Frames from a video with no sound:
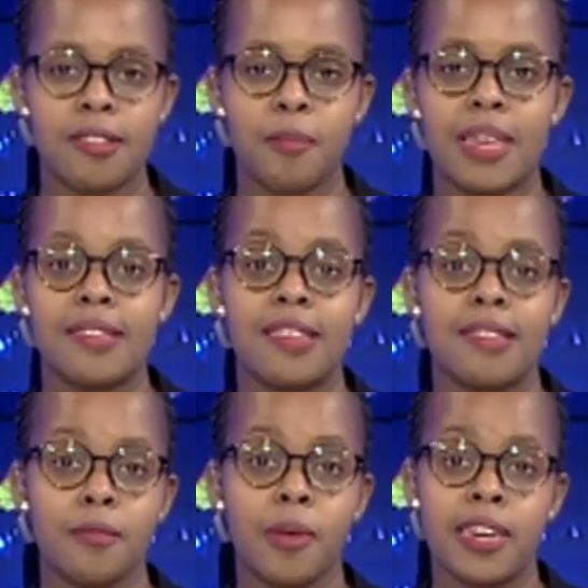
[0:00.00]
Sabin
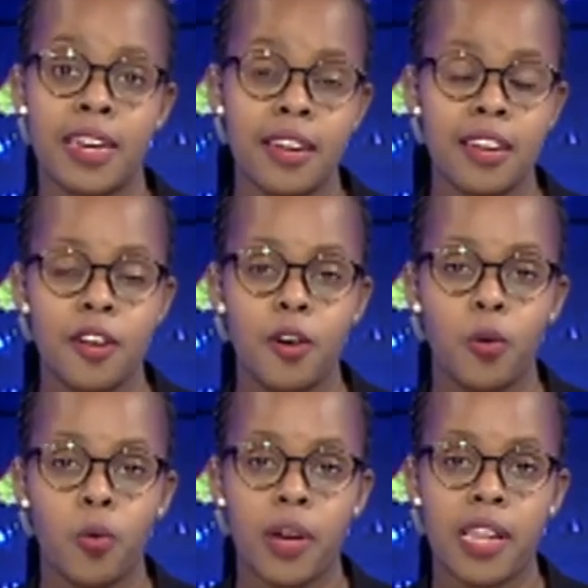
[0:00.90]
Nsanzimana,
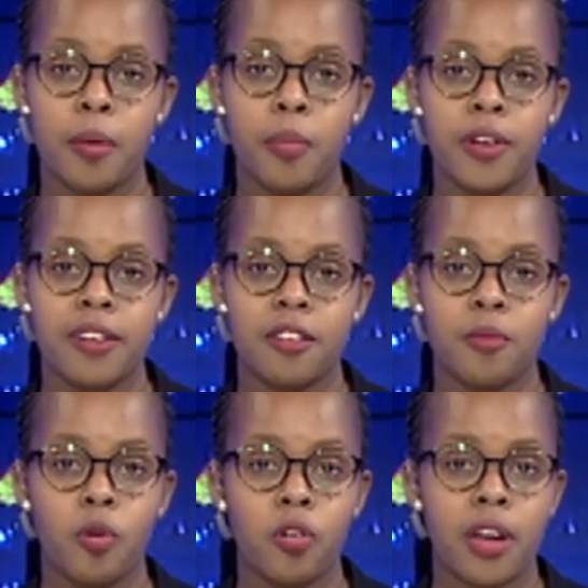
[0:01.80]
who
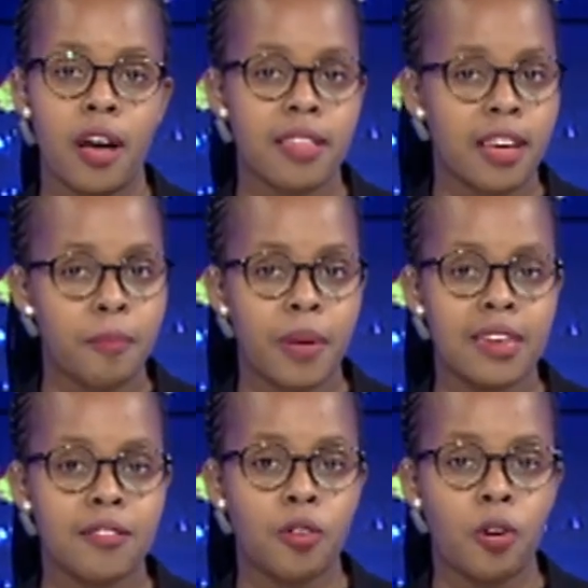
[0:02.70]
elaborated more on how the
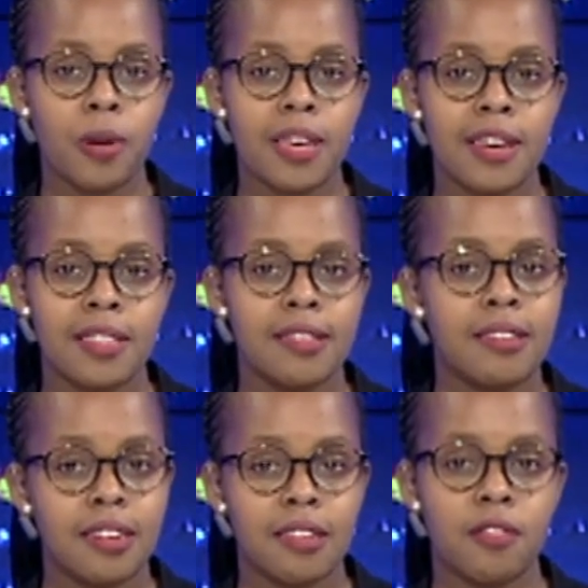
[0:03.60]
campaign is going and the
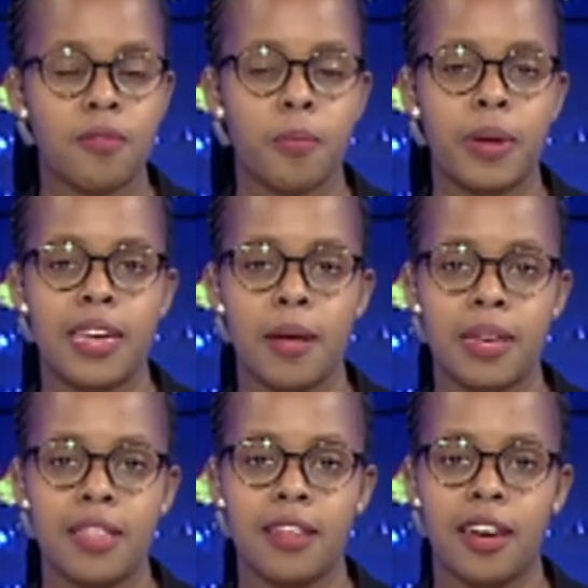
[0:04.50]
status of the
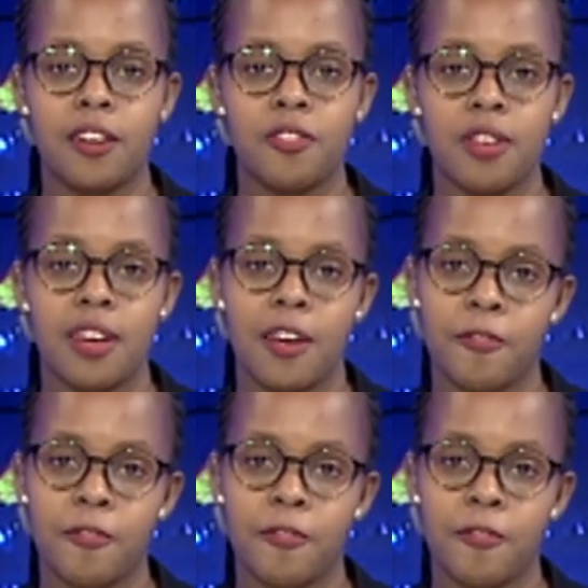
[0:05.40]
pandemic in the country